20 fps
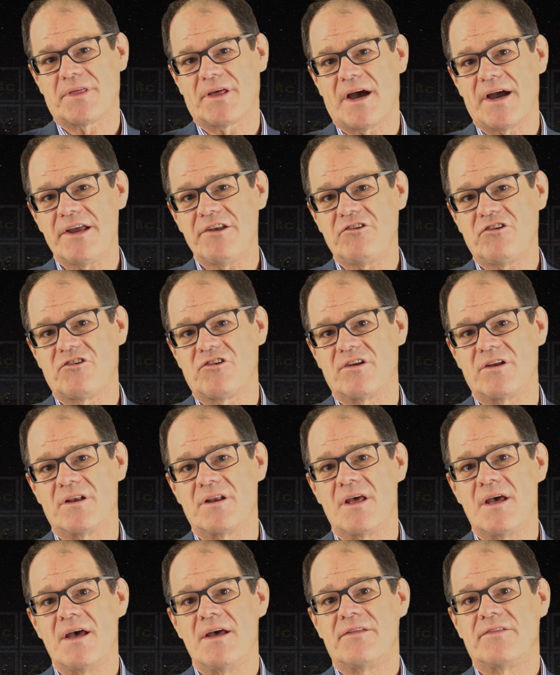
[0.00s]
with
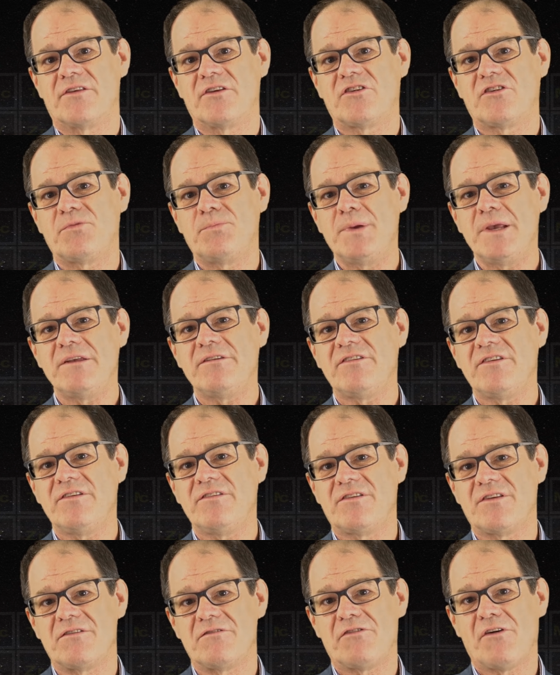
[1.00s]
hydrogen, the
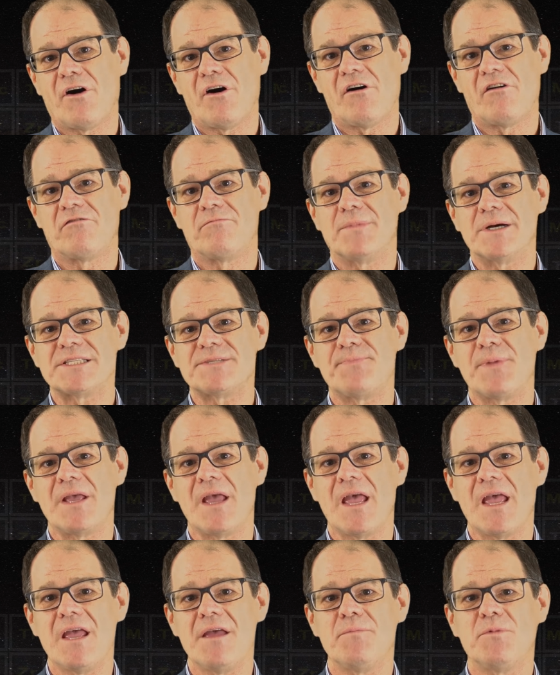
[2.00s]
species involved must
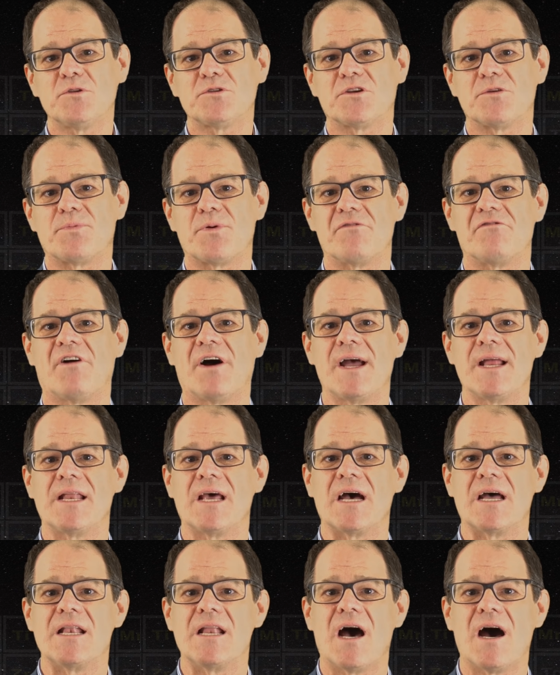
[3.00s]
be able to provide
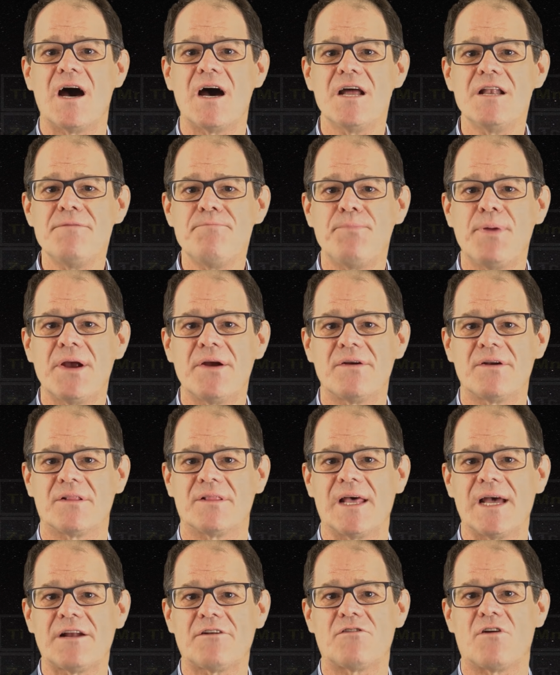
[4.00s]
an unpaired
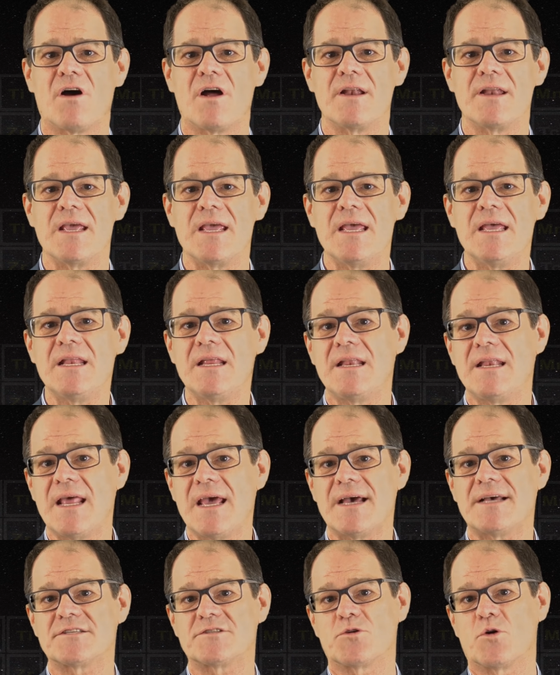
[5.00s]
electron in an
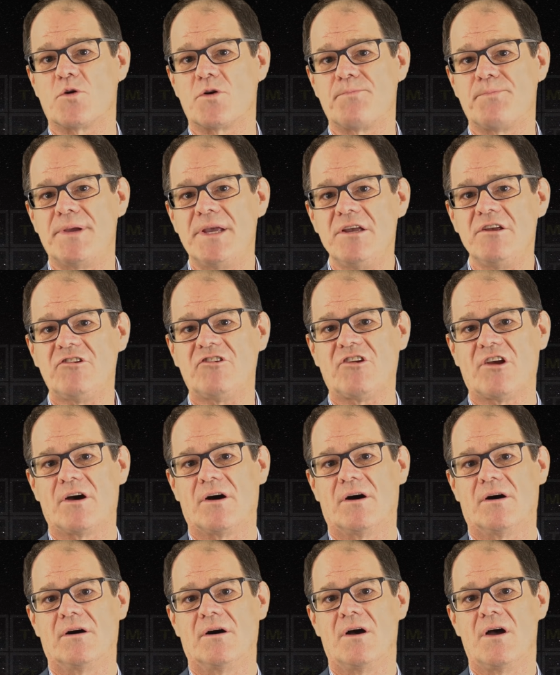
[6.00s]
S or P
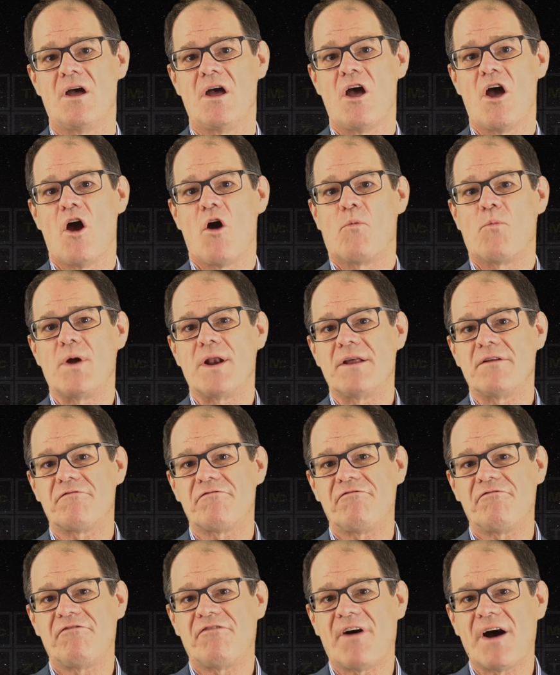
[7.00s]
shell. When it
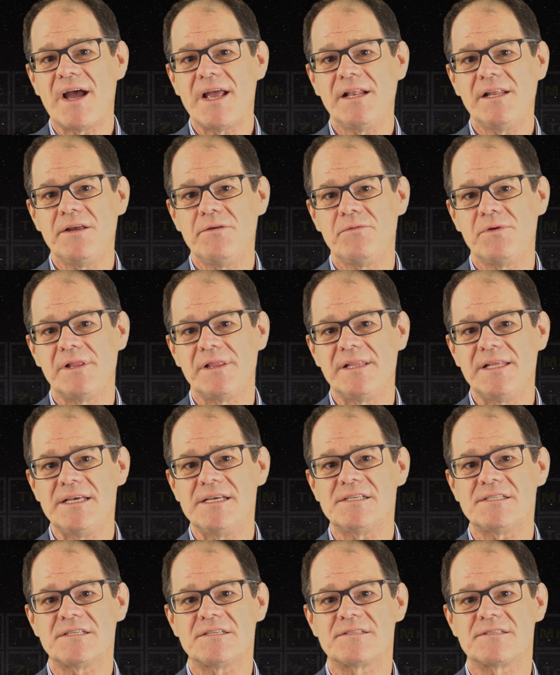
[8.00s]
finally
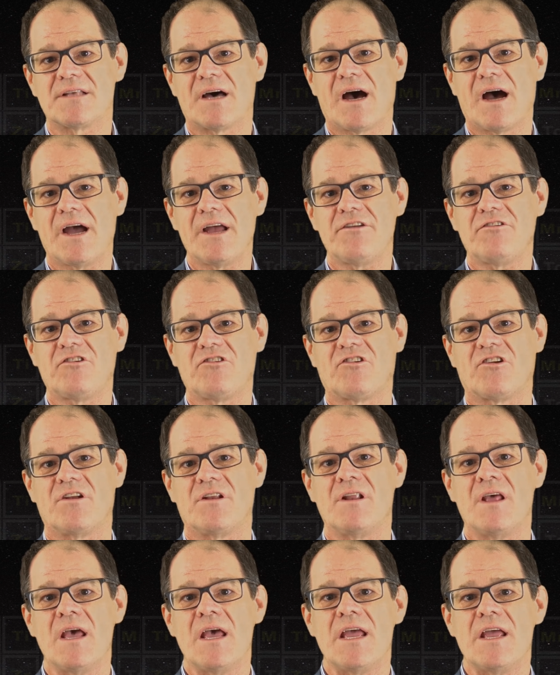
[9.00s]
releases the
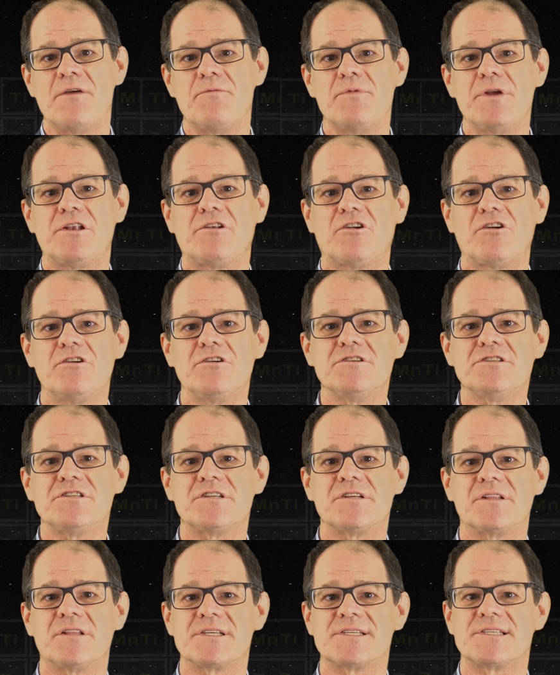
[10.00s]
hydrogen, it returns
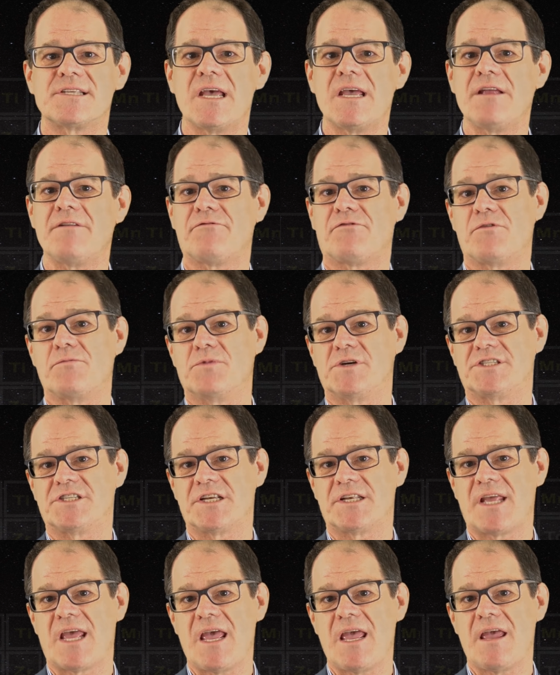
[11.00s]
to the state from which
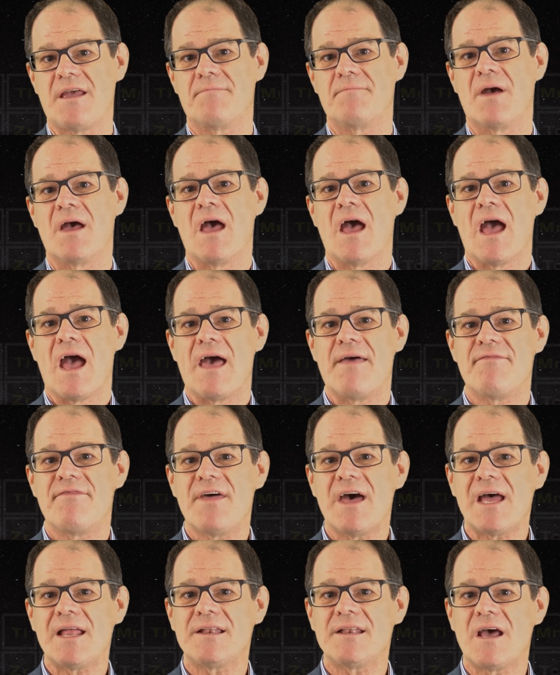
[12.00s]
it came, and
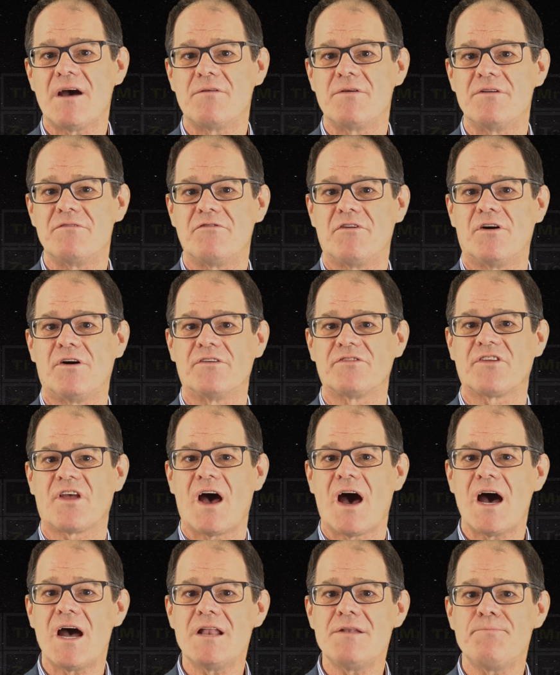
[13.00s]
that now involves
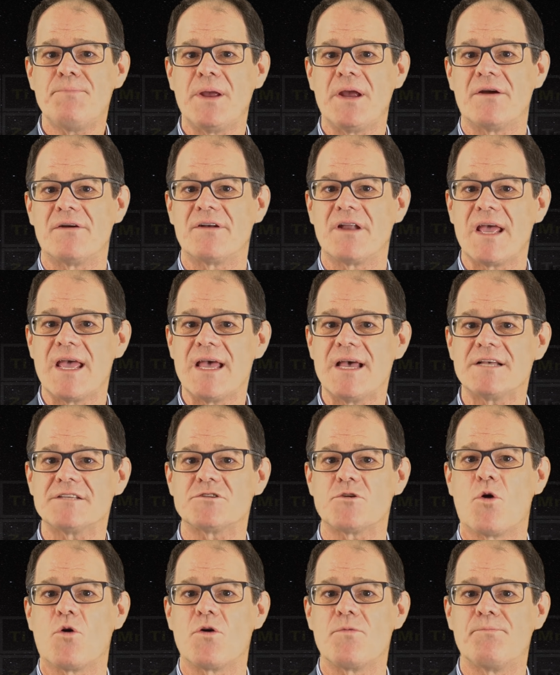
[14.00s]
unpaired
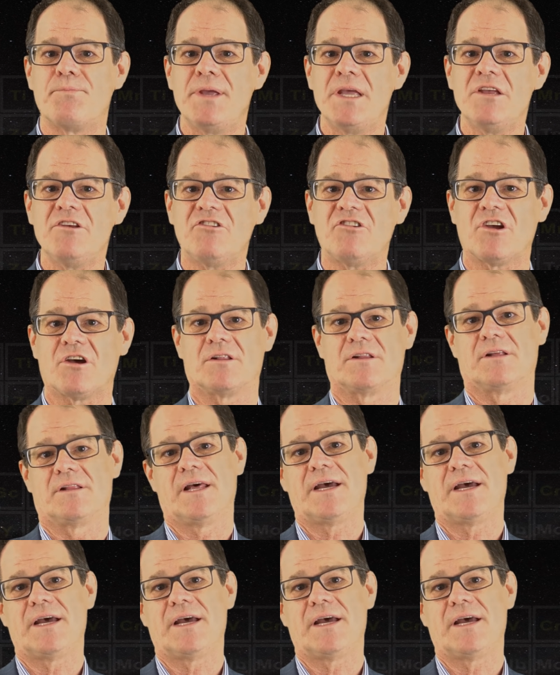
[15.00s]
s or p shell